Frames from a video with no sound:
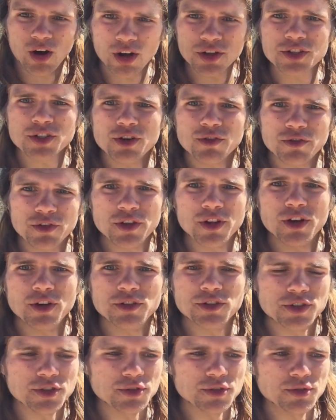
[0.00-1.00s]
Also, for
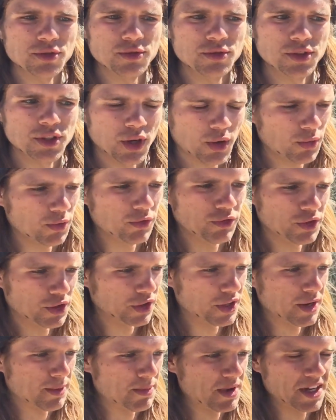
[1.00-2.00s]
those who don't
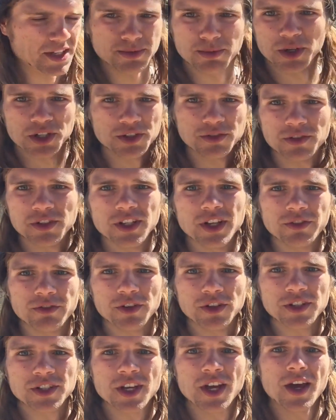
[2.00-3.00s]
feel that it makes much of a
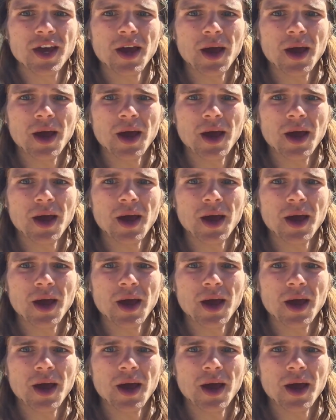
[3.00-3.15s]
difference,